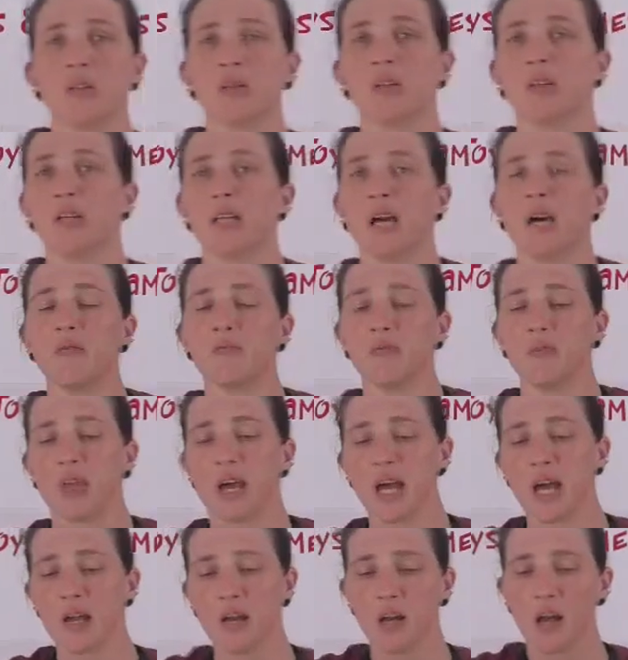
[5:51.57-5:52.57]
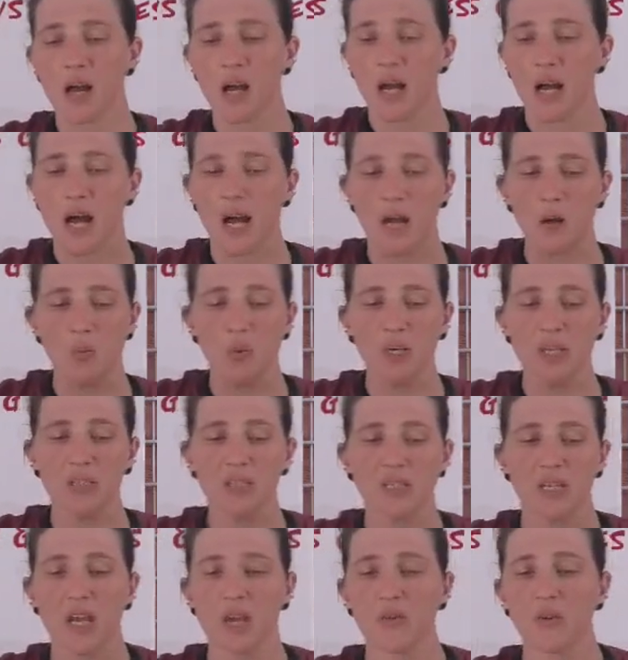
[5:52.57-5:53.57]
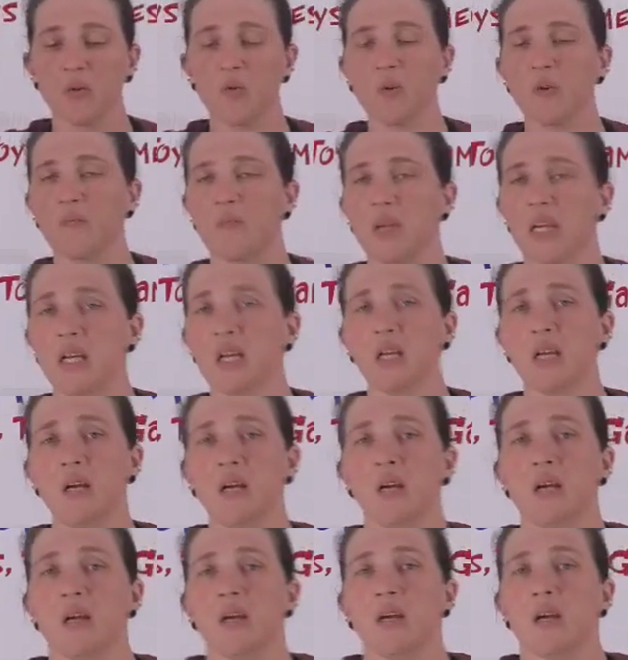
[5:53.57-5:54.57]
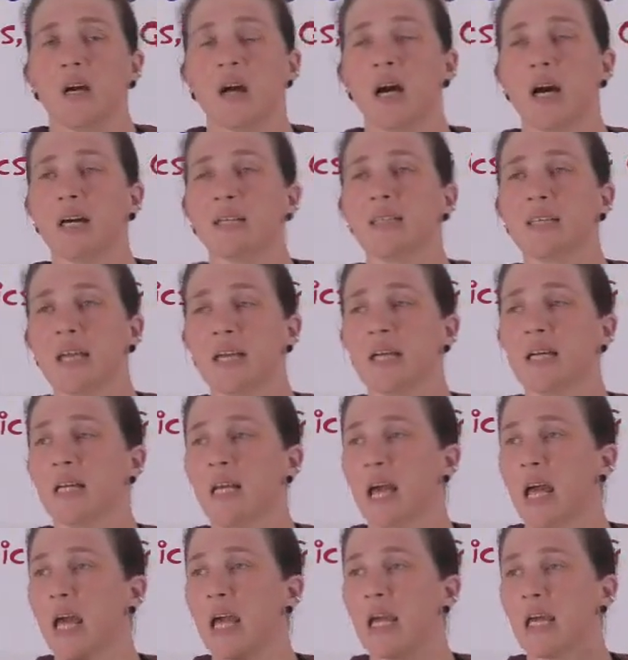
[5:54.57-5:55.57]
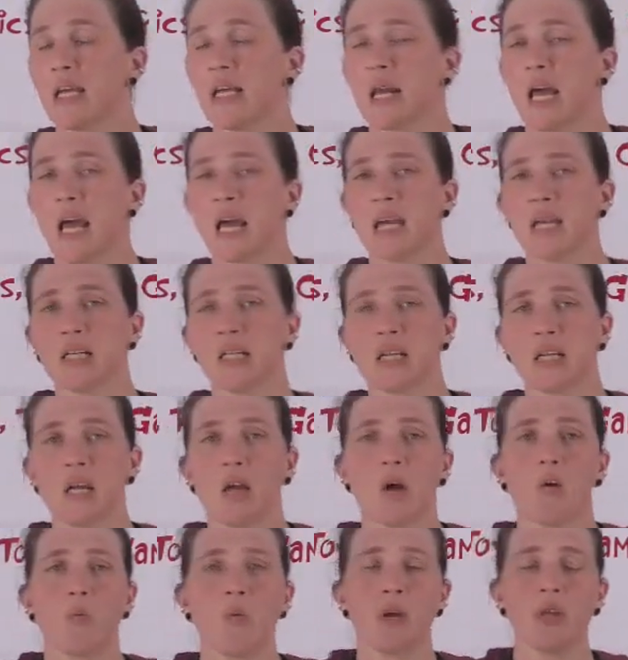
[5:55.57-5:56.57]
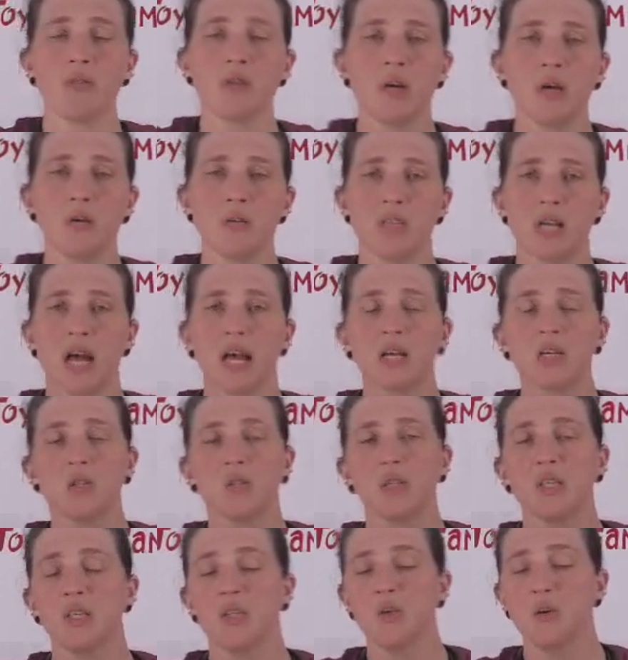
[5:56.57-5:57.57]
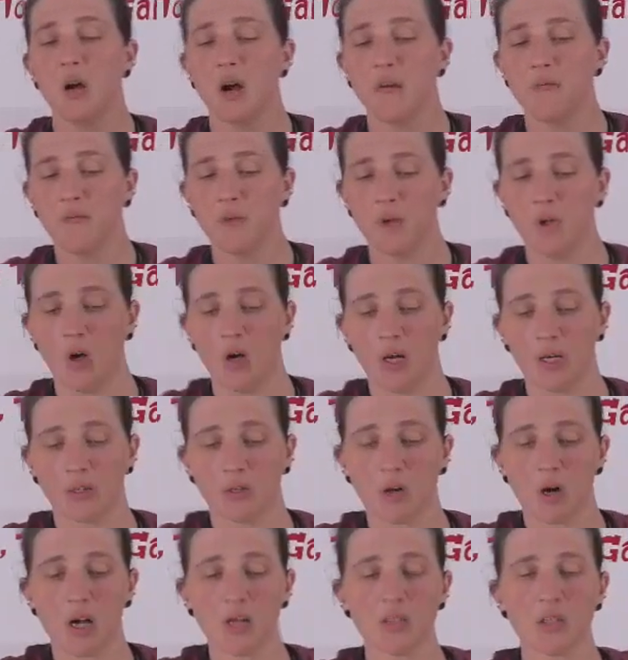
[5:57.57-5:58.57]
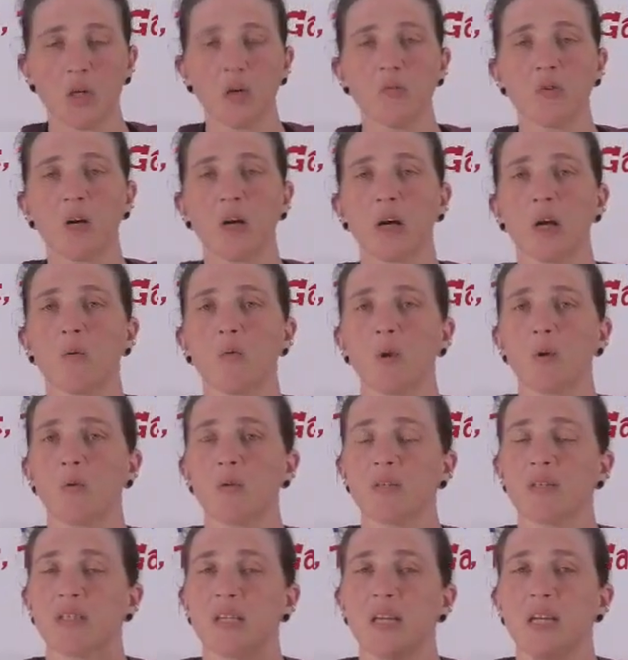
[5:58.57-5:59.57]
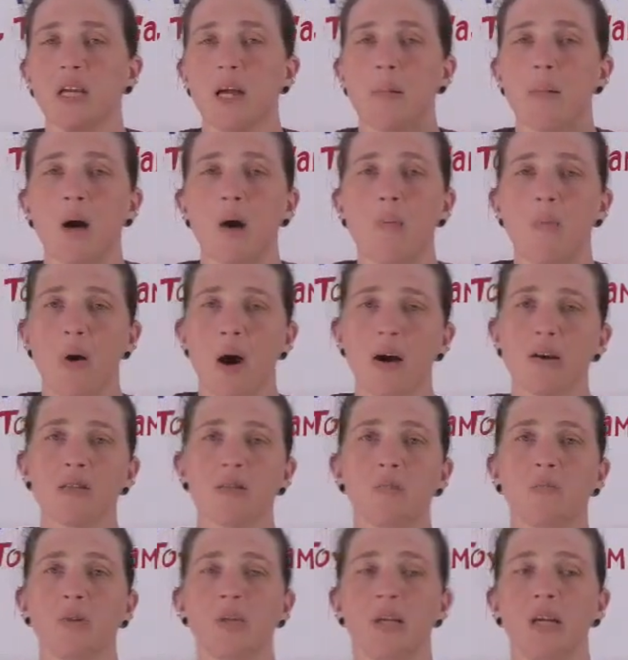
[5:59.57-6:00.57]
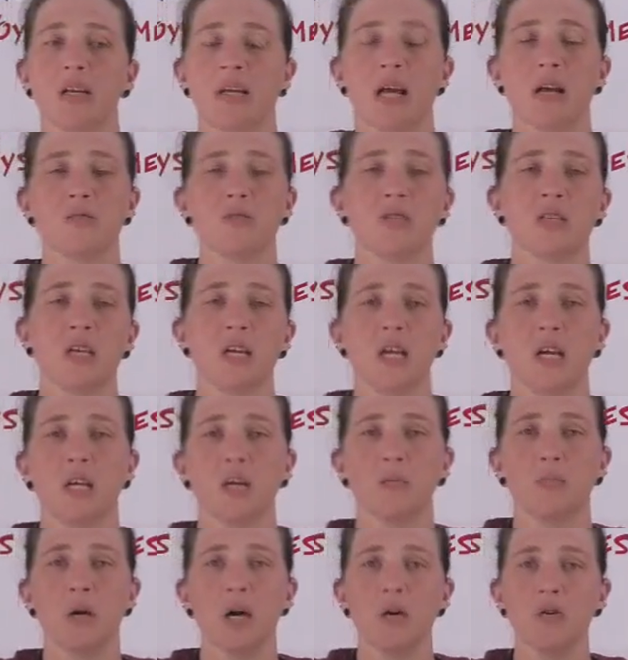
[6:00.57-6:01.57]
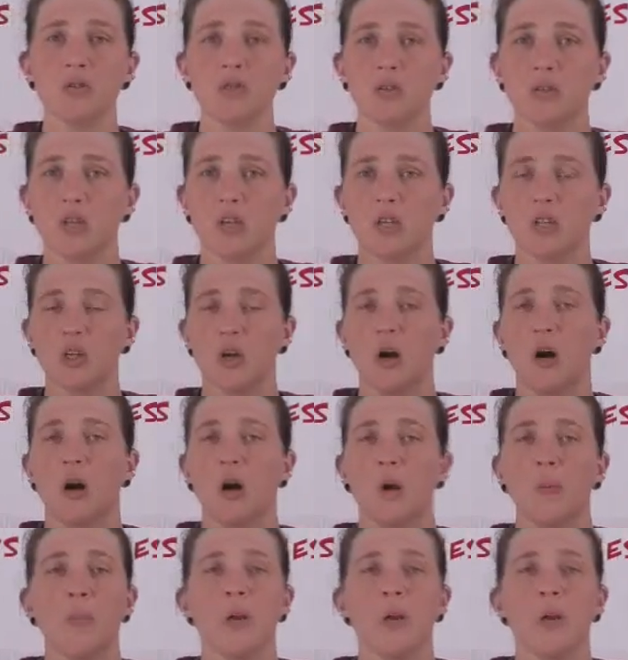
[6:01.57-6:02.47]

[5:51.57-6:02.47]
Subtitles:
lookout for that. I will get together with me, Dan, and Andy when those actually do a full-on crossover, and we will see about possibly announcing it in a post so that y'all are made